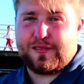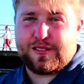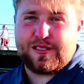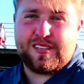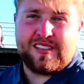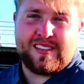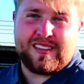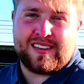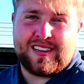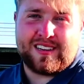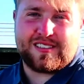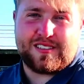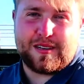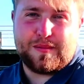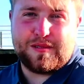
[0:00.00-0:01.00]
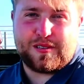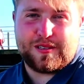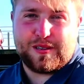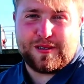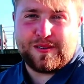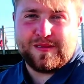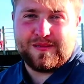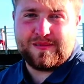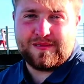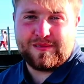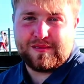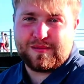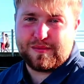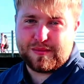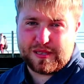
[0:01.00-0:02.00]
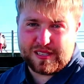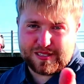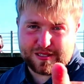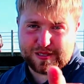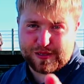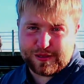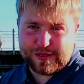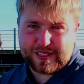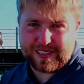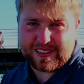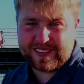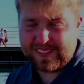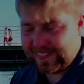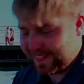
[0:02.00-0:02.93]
see you in the next episode. Peace to you.